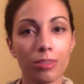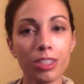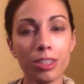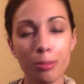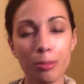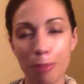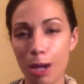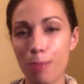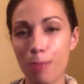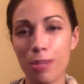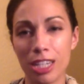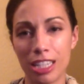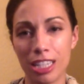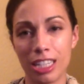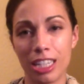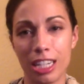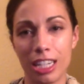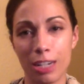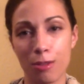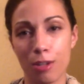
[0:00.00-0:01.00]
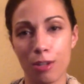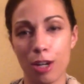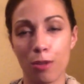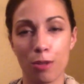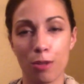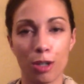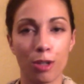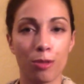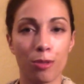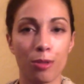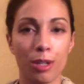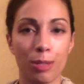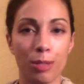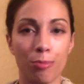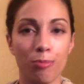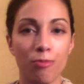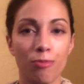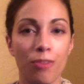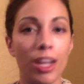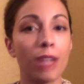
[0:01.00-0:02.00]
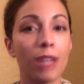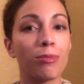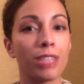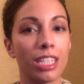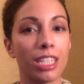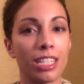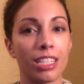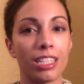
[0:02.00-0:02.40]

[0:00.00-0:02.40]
My biggest thing when I work with families